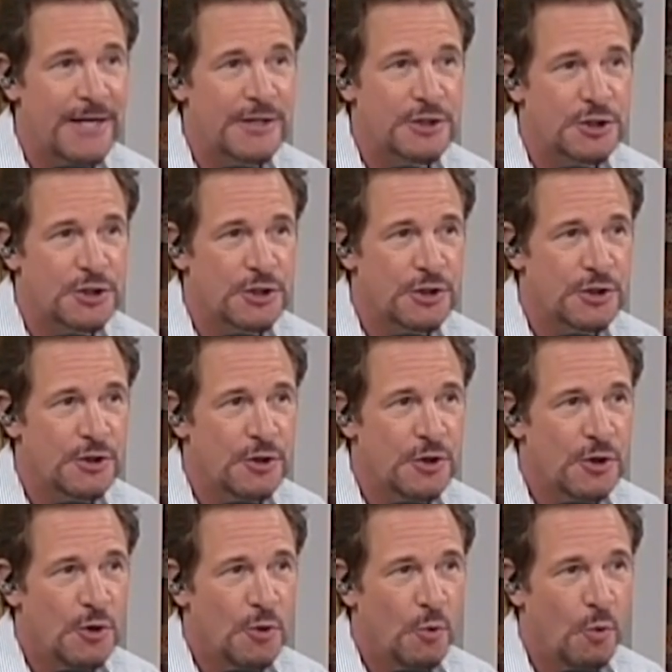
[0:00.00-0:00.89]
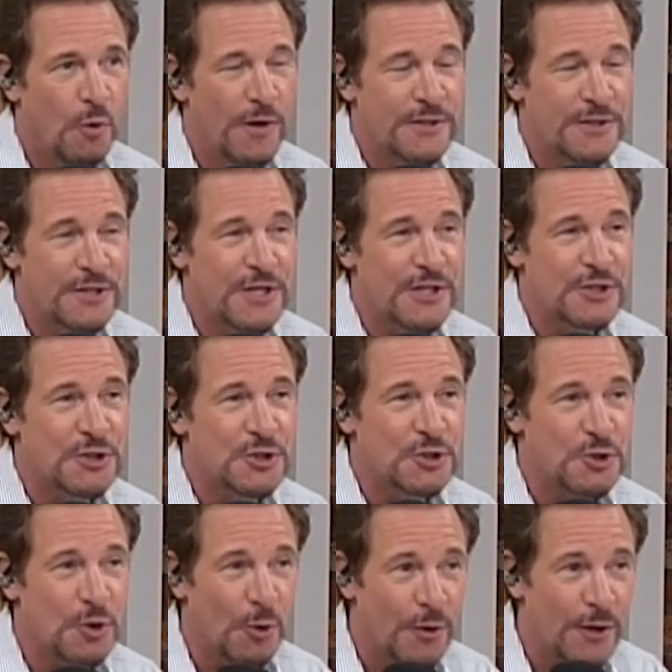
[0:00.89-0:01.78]
catch was his
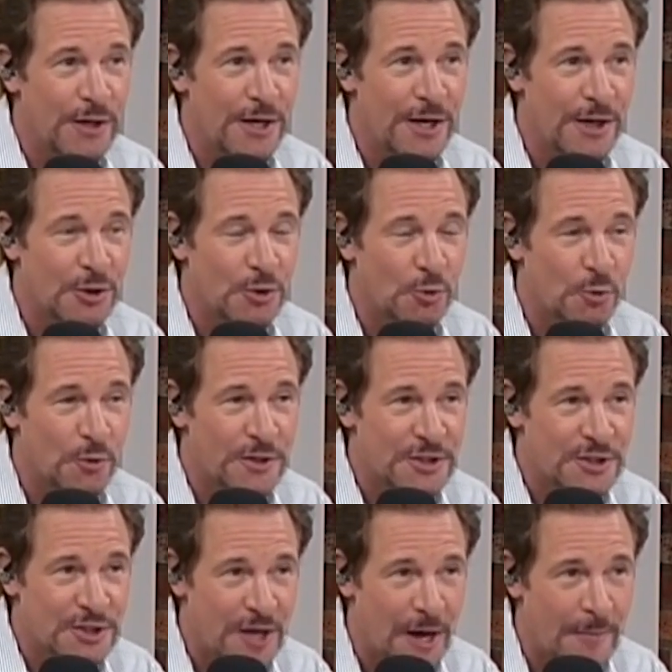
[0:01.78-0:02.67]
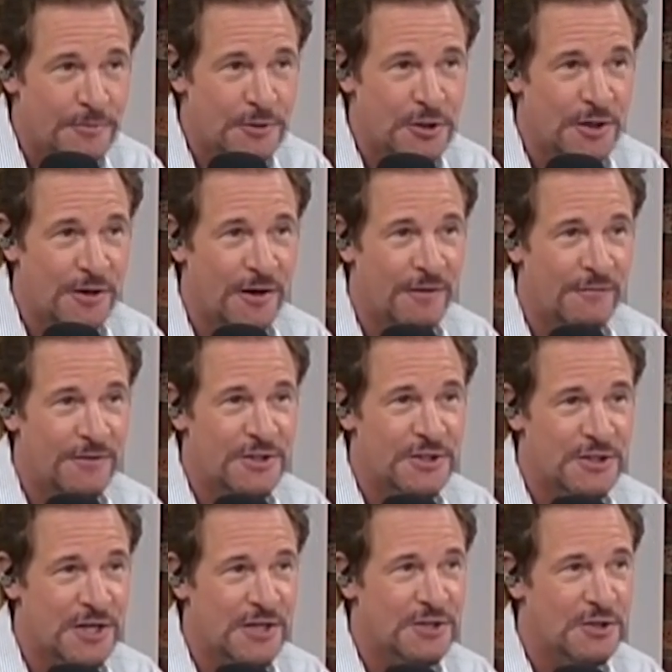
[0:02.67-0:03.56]
30th reception of the
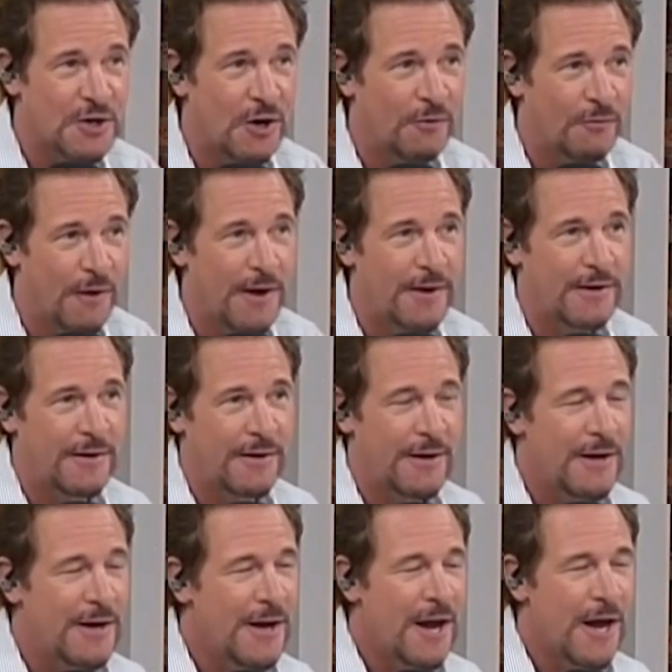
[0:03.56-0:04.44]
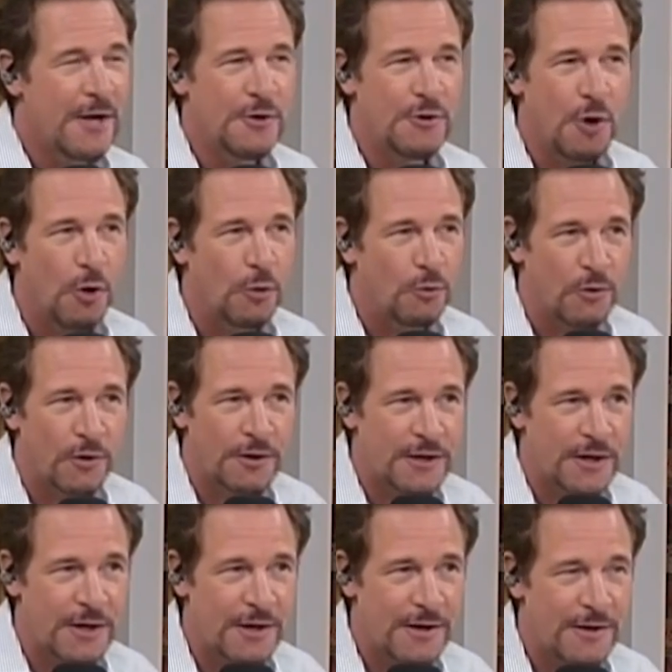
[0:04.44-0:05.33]
season already. And no
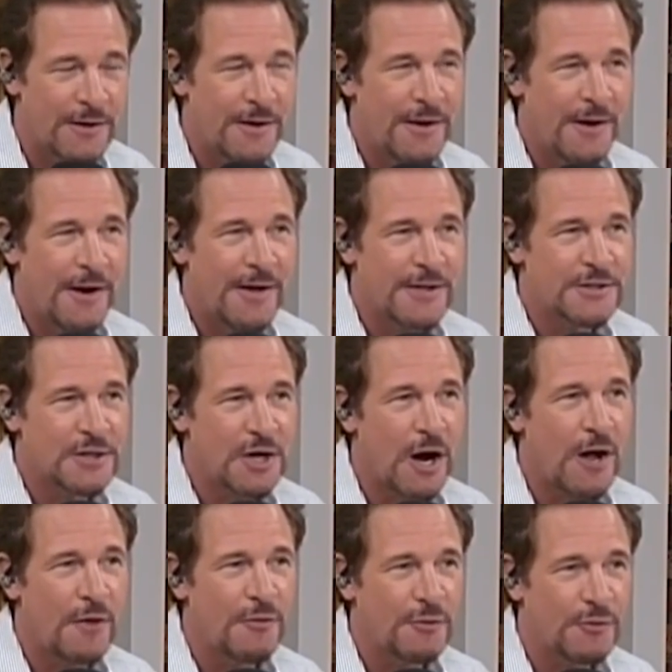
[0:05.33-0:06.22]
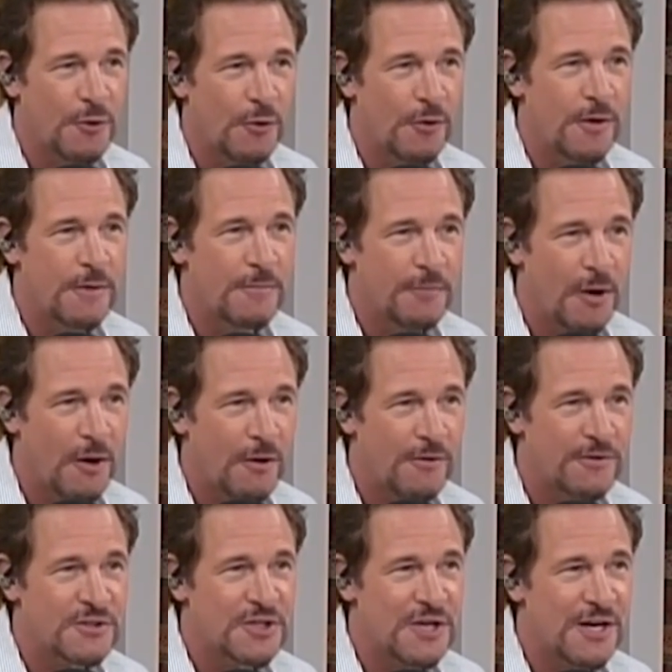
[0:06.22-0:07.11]
rookie has caught 30
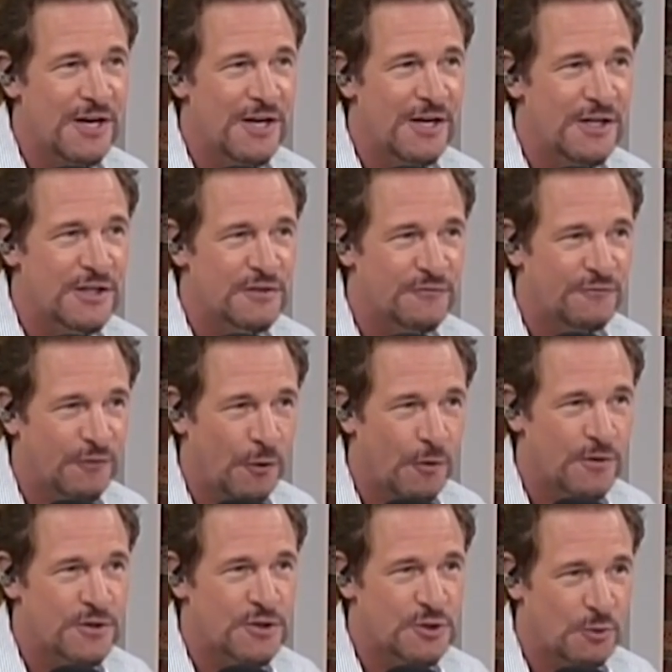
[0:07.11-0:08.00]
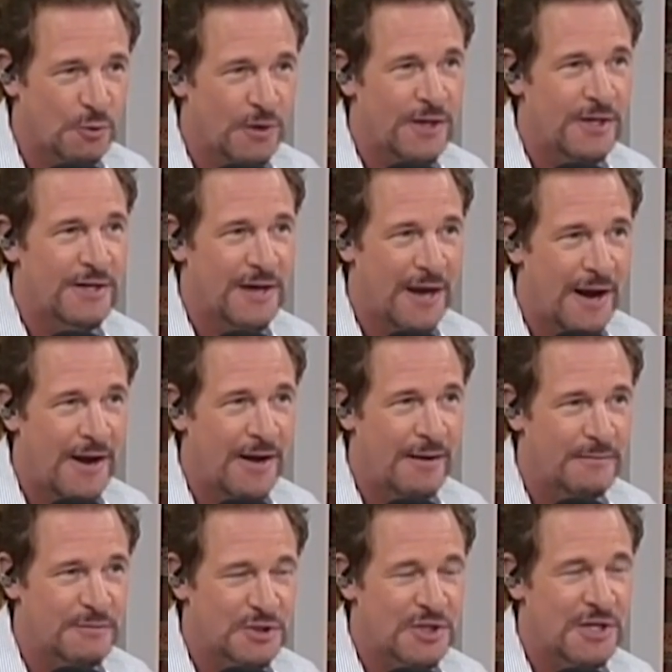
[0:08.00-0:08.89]
balls in his first three
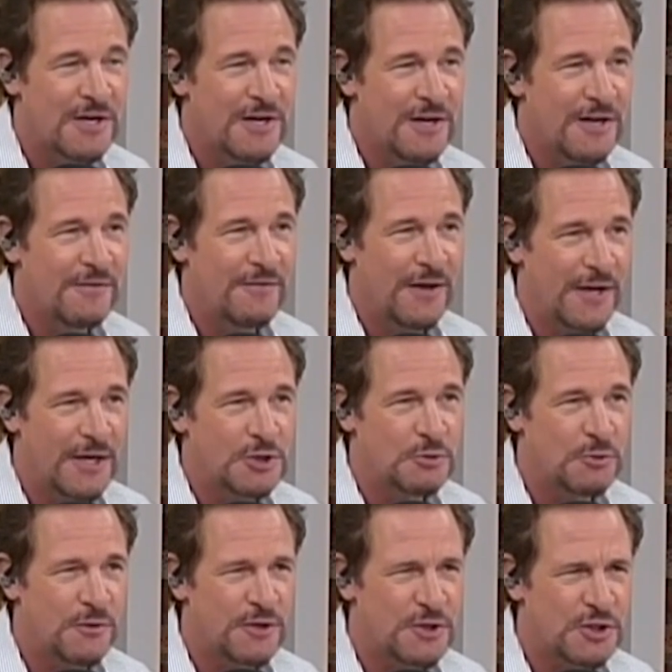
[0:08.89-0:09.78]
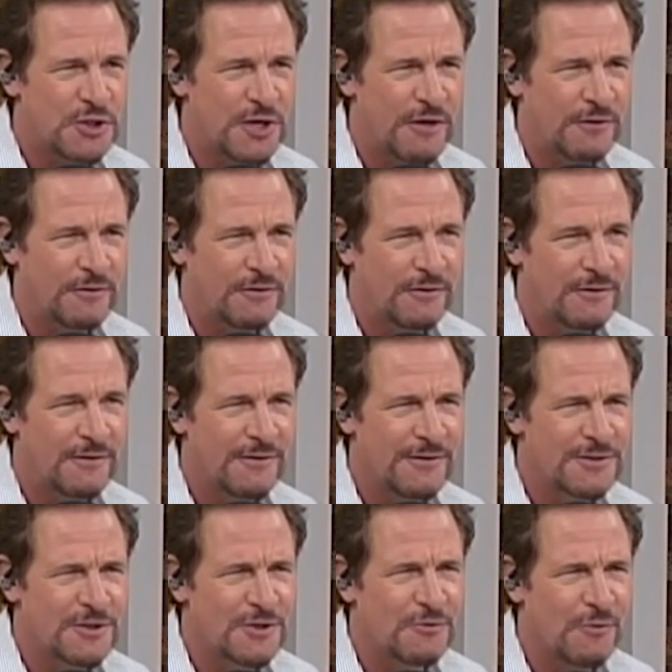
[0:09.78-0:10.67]
games in the history of the Shield.
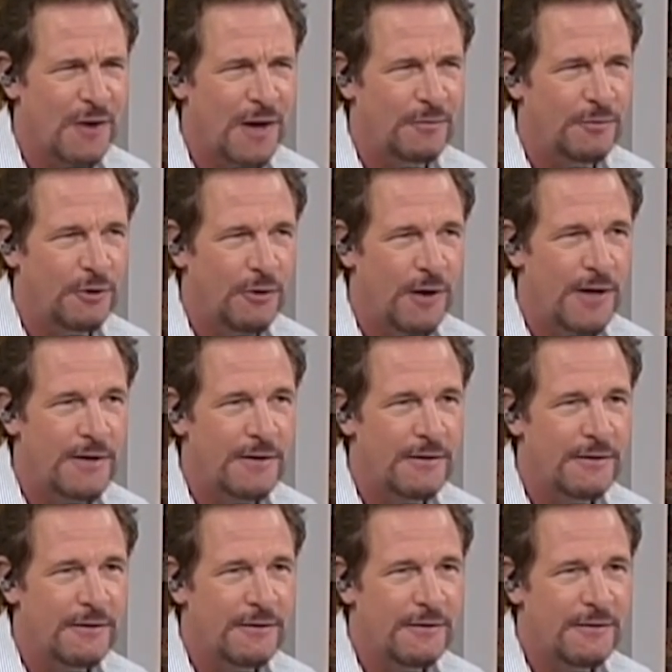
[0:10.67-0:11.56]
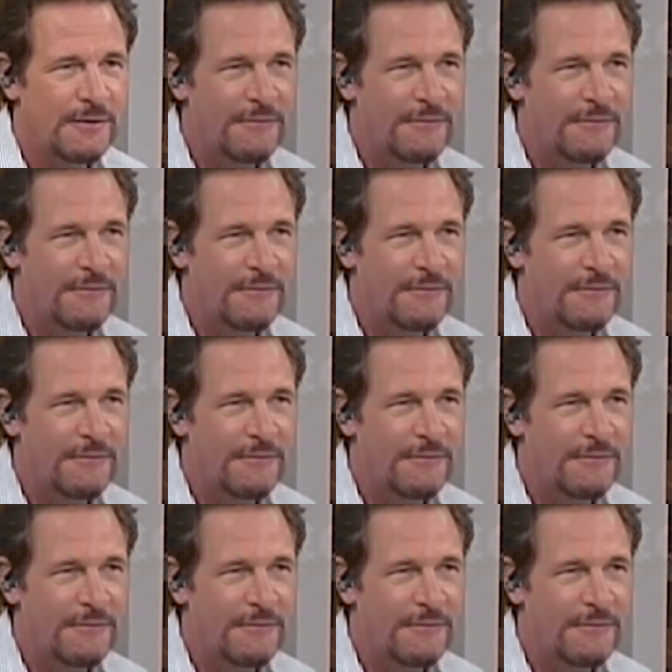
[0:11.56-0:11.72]
It's incredible, right?